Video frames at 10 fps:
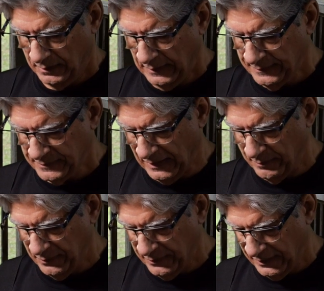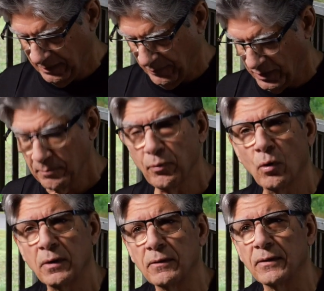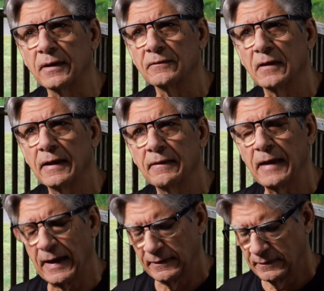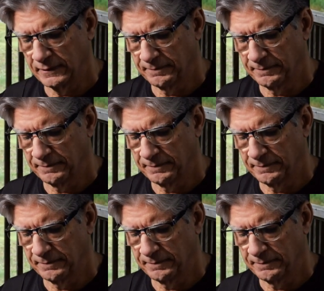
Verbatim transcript: It's time to think about important things like that.